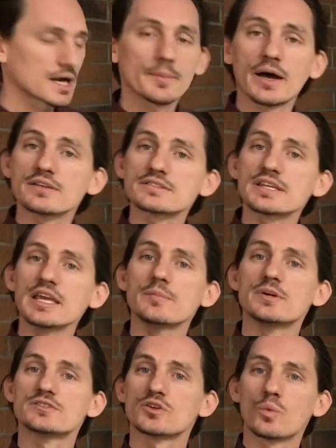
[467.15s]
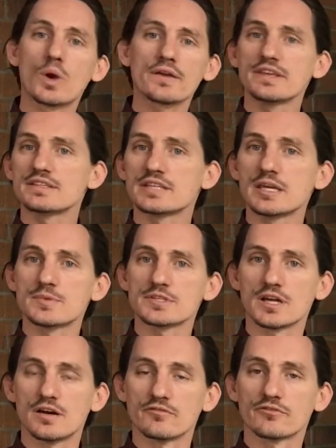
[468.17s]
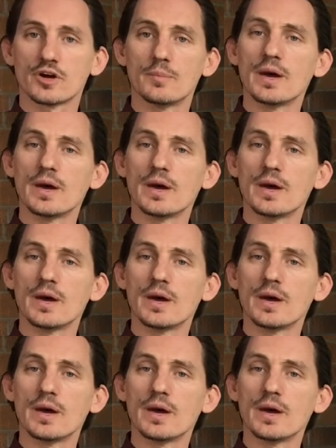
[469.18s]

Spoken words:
about schemas and where these schemas come from,